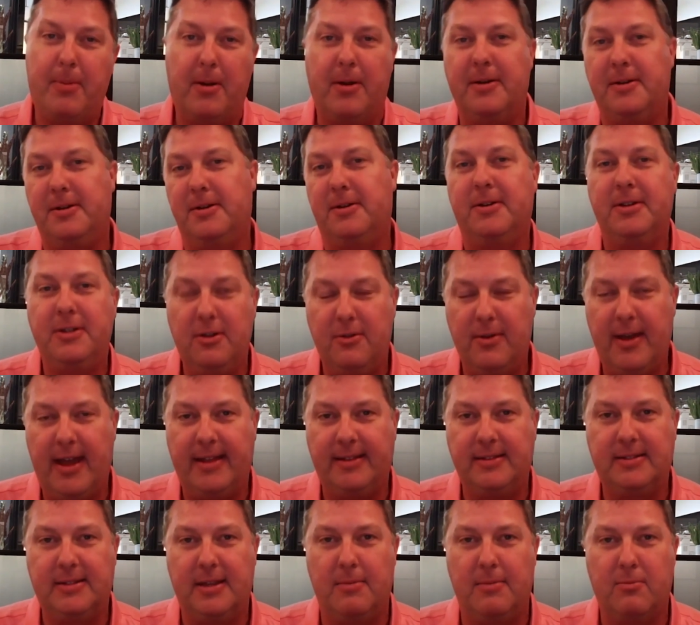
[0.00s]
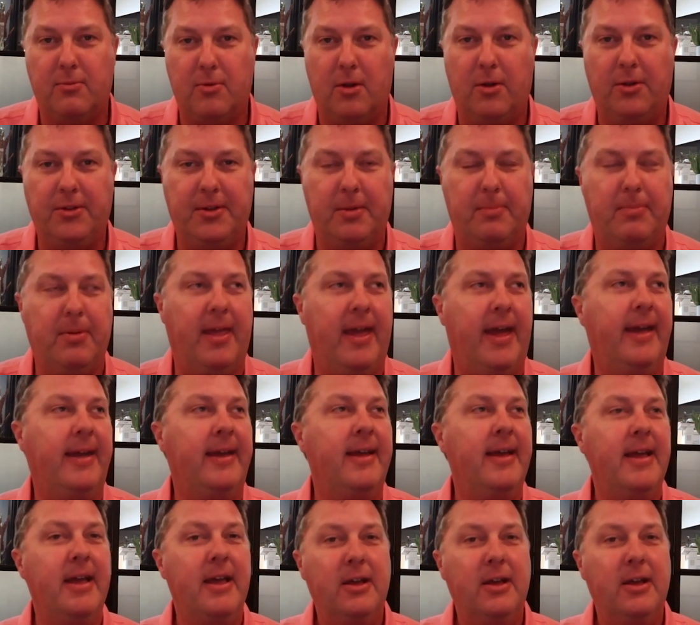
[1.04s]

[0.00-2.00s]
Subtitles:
partner and you had some role to play.